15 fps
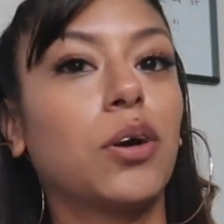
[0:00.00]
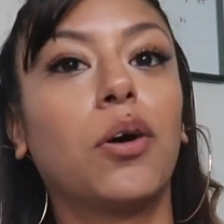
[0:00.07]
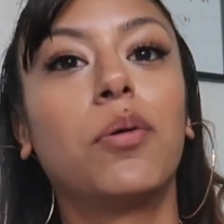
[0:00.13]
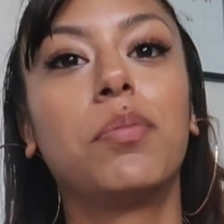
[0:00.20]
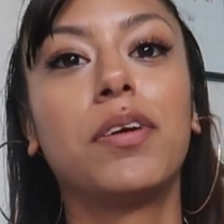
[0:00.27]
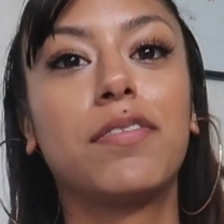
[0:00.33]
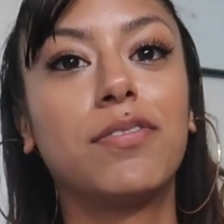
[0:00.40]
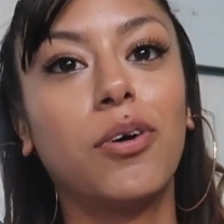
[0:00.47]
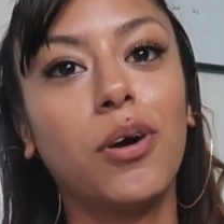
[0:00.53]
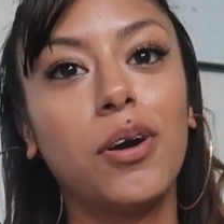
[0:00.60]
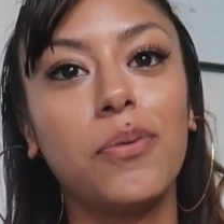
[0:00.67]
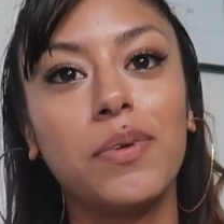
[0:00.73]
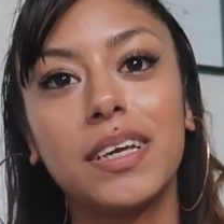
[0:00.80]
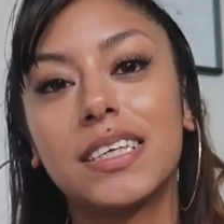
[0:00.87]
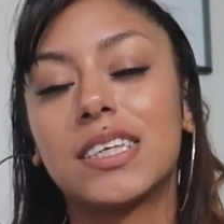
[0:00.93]
So
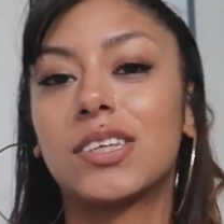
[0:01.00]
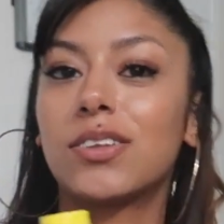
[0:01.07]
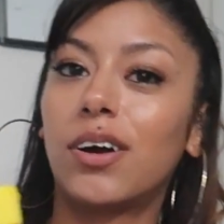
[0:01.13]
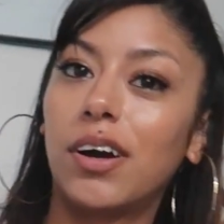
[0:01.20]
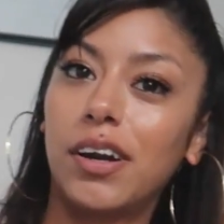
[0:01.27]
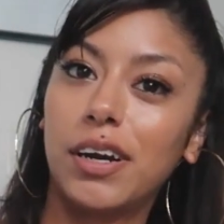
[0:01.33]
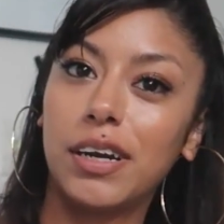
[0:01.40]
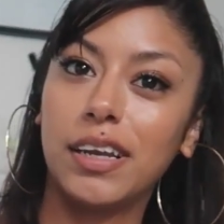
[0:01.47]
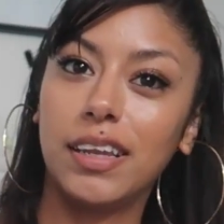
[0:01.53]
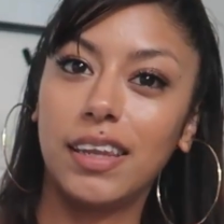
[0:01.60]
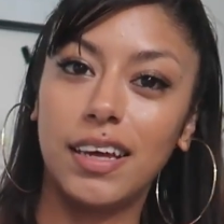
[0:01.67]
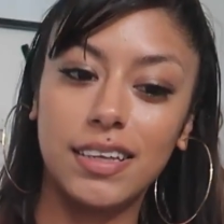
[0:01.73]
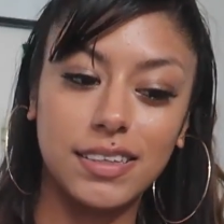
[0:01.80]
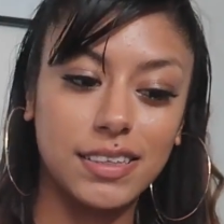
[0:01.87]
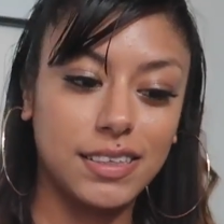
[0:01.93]
before we start,
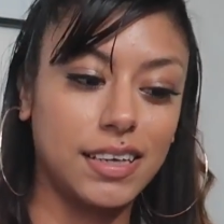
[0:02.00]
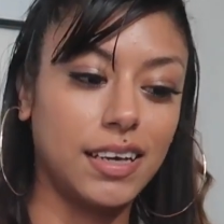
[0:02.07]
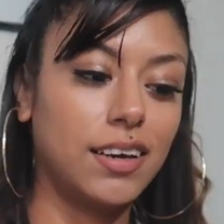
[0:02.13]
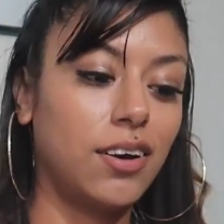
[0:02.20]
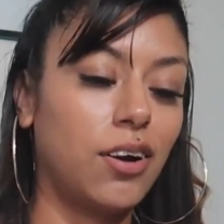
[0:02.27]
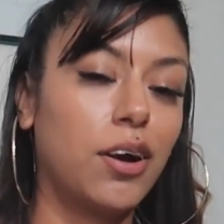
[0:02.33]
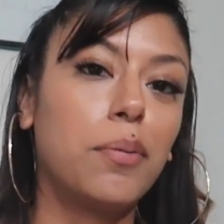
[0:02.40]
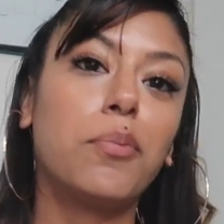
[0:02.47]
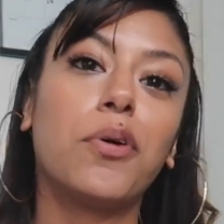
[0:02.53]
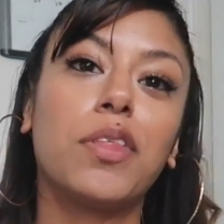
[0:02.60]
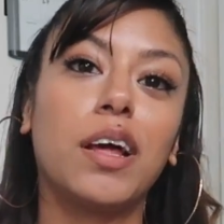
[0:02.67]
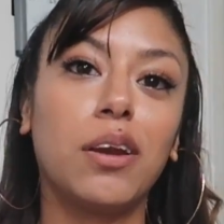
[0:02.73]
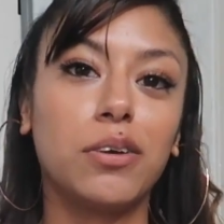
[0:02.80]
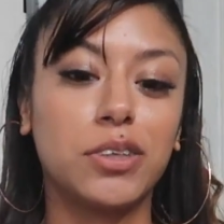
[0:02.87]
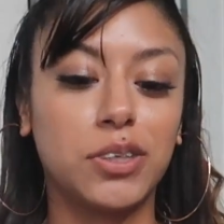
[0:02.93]
let's get our
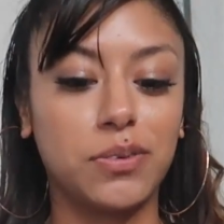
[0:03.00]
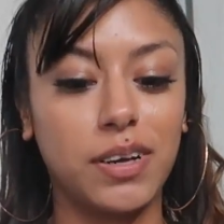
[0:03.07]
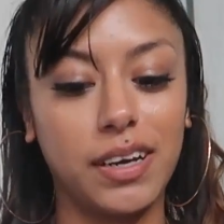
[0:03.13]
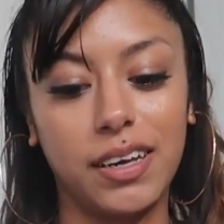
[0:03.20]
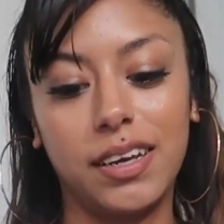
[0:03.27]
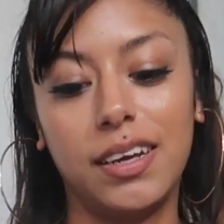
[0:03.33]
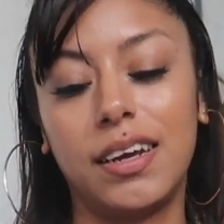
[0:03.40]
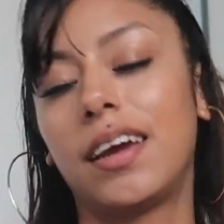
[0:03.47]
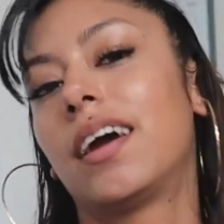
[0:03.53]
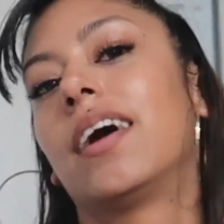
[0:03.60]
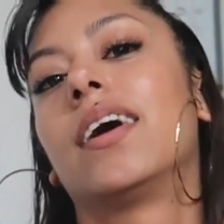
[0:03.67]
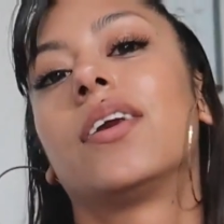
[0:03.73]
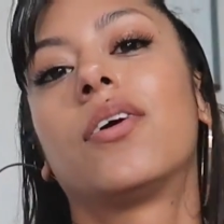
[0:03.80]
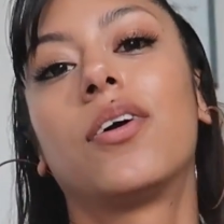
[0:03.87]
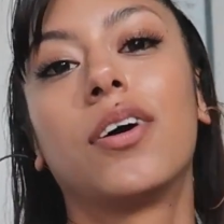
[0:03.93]
modelos ready
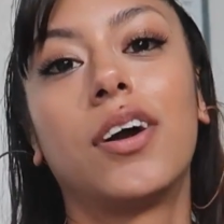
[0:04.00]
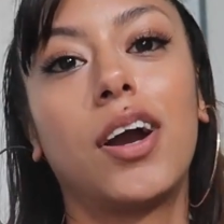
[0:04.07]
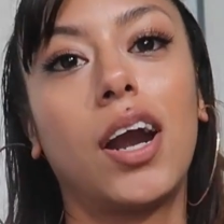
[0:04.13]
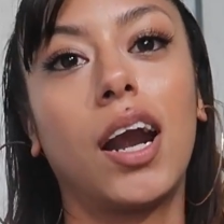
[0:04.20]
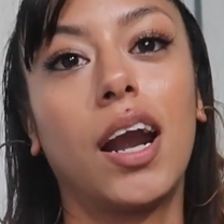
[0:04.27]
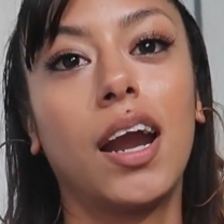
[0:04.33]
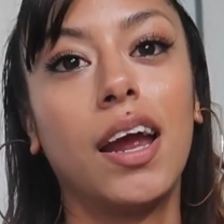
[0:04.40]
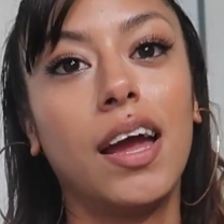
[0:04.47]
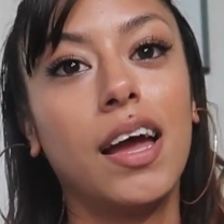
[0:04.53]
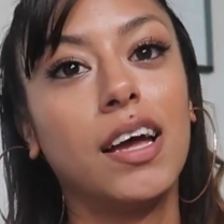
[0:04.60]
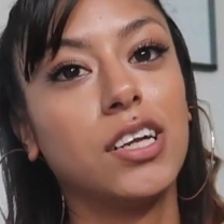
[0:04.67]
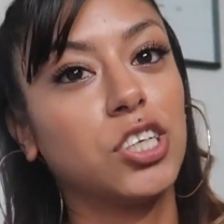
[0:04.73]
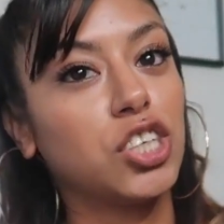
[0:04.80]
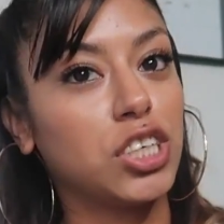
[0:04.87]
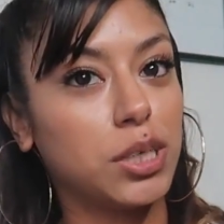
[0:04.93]
and our
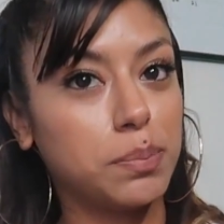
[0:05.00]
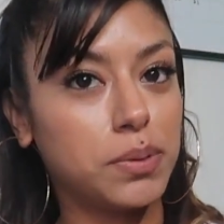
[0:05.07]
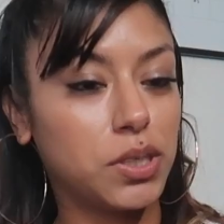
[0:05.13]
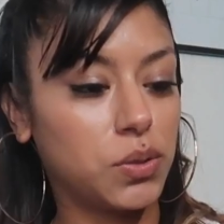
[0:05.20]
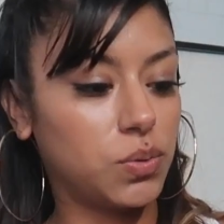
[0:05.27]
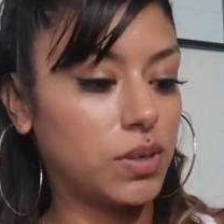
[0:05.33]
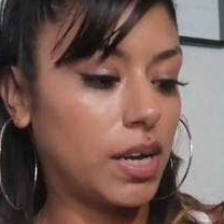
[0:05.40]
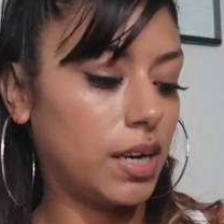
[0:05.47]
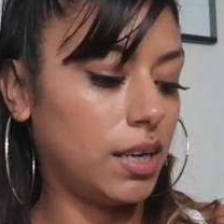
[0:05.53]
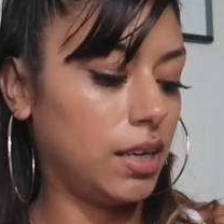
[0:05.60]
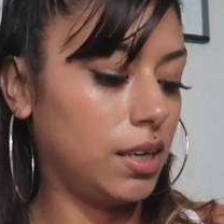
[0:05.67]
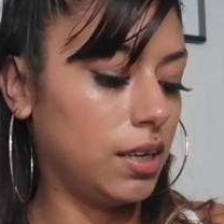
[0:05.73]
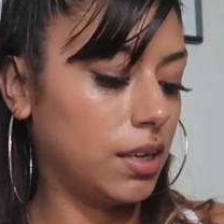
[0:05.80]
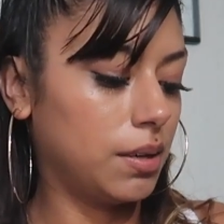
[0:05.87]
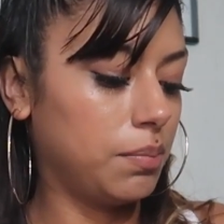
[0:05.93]
chips
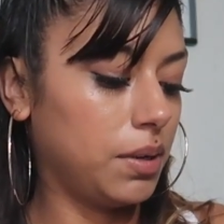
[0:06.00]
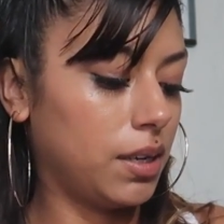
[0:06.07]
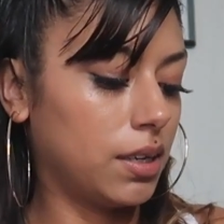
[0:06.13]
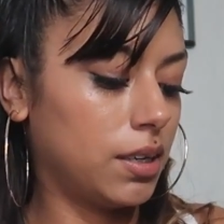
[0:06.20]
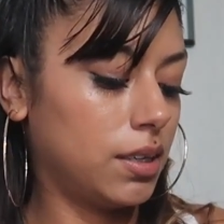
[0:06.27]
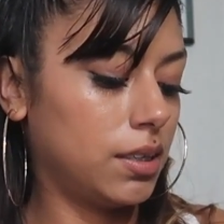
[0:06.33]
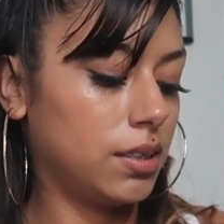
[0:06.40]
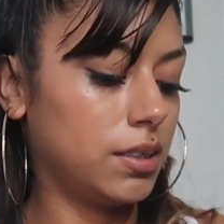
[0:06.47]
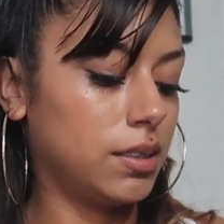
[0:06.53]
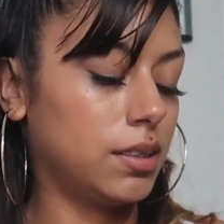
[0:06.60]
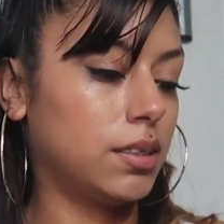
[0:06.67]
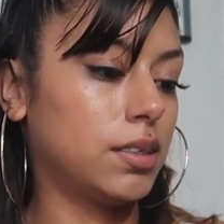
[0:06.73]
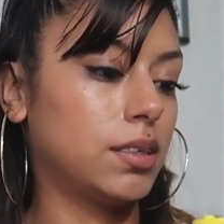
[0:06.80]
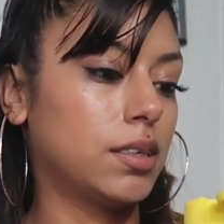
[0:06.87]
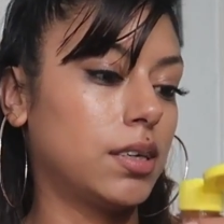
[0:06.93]
ready because
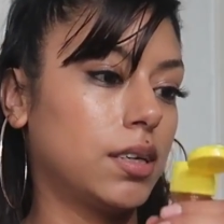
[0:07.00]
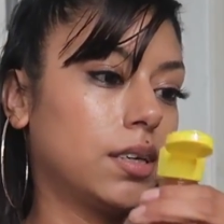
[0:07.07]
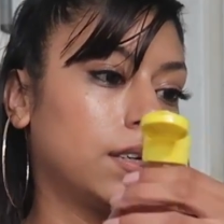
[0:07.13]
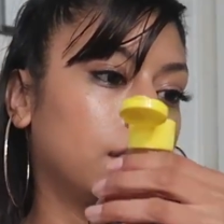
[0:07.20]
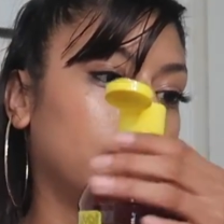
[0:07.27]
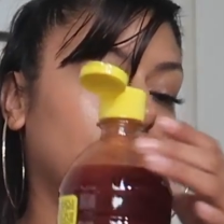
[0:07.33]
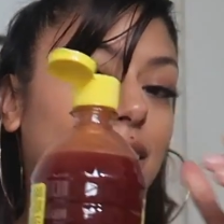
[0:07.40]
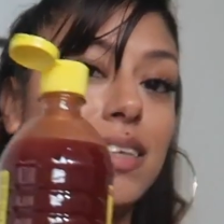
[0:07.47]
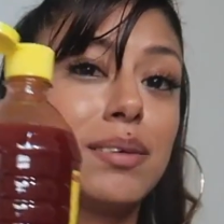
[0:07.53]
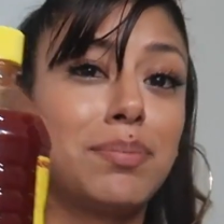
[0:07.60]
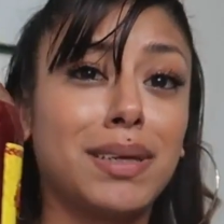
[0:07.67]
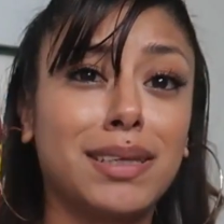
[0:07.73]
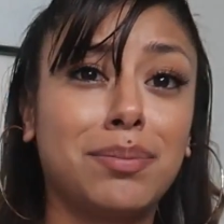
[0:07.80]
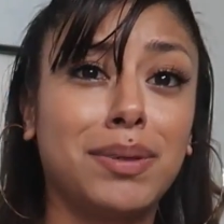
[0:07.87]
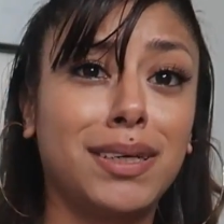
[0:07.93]
it's
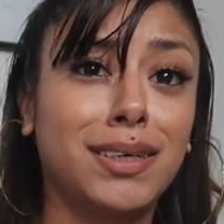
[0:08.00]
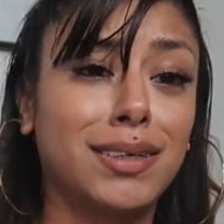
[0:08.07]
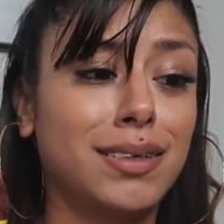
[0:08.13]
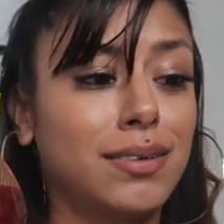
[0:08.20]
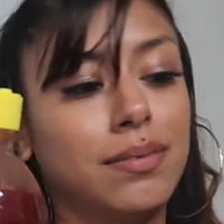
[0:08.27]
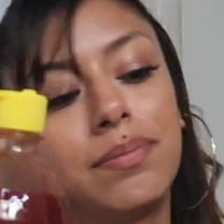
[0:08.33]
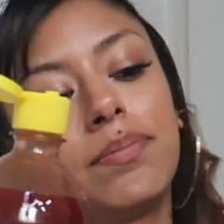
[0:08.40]
about to be good.